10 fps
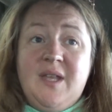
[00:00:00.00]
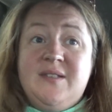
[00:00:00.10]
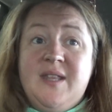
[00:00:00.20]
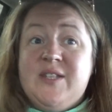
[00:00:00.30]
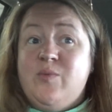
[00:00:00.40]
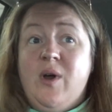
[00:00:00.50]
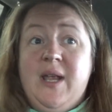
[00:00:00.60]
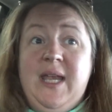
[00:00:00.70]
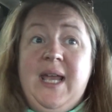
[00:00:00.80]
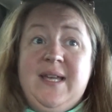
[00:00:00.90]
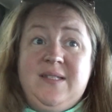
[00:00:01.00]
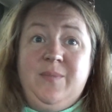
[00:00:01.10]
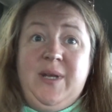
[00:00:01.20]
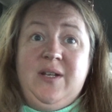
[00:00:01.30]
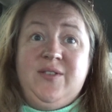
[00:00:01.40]
So that's why he
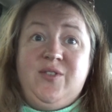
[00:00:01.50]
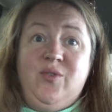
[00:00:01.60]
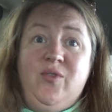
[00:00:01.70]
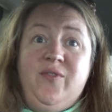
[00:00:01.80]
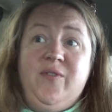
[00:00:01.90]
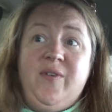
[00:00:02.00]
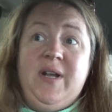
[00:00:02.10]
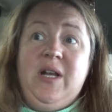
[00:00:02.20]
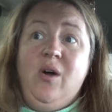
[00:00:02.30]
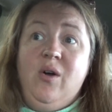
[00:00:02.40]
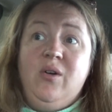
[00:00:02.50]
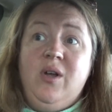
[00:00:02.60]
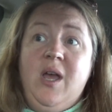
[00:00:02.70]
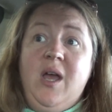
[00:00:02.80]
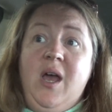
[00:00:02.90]
hasn't been at school for very long,
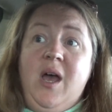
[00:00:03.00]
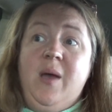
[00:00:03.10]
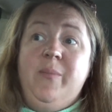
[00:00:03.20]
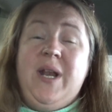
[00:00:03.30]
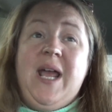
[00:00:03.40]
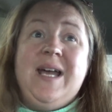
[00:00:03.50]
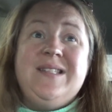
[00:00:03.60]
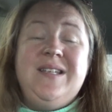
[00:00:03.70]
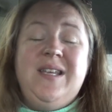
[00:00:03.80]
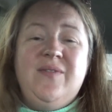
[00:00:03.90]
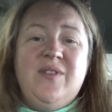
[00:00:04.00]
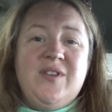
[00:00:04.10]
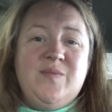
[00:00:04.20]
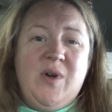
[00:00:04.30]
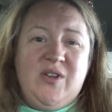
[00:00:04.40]
but it hasn't given
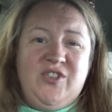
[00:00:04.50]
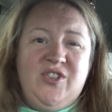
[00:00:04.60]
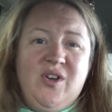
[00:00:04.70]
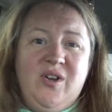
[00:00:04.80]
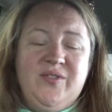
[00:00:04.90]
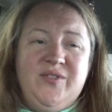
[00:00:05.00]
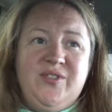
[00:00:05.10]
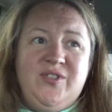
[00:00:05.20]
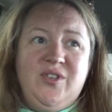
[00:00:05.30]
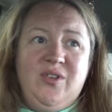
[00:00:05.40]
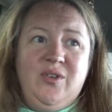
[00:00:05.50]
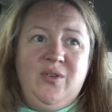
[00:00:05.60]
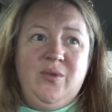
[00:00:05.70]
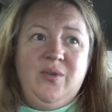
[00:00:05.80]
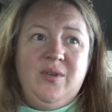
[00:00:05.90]
us much chance
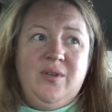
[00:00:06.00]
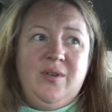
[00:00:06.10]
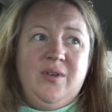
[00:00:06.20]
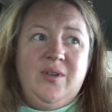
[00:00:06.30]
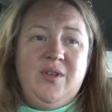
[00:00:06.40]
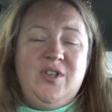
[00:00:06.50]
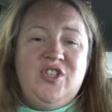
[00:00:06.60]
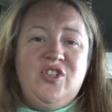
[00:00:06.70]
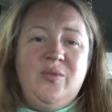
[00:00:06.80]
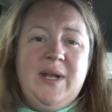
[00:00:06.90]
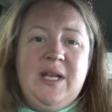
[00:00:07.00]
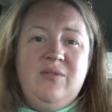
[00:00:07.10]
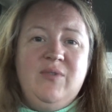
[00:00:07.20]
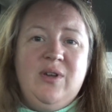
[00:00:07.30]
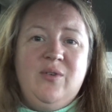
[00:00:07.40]
to do
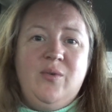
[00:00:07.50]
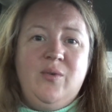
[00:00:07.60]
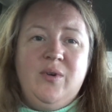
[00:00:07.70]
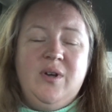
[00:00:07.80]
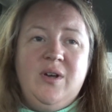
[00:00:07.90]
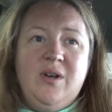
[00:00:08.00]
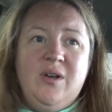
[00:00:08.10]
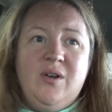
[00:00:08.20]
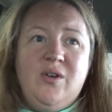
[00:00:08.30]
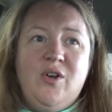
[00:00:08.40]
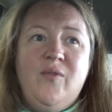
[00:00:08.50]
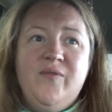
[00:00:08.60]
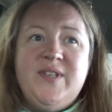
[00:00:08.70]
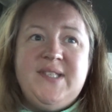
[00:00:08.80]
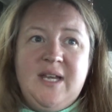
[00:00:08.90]
any real
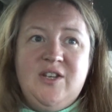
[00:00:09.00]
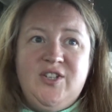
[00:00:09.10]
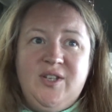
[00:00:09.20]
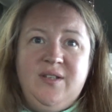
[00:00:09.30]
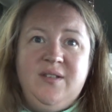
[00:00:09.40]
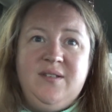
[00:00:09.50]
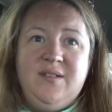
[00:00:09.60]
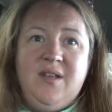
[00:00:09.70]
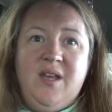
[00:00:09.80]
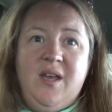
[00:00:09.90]
conversations